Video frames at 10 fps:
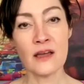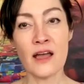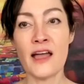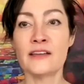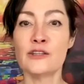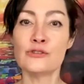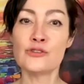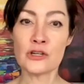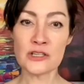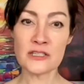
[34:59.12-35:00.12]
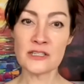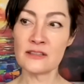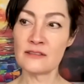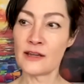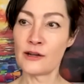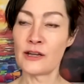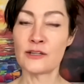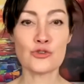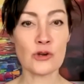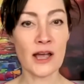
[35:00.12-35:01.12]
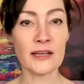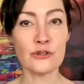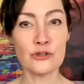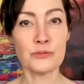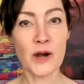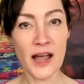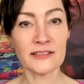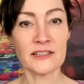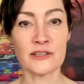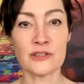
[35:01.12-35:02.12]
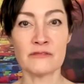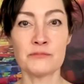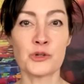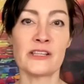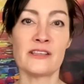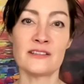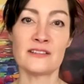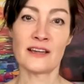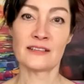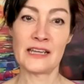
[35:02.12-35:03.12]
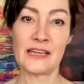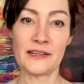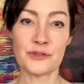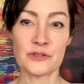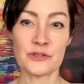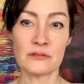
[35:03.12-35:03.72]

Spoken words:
and you just sit there and try to do practice of breathing techniques,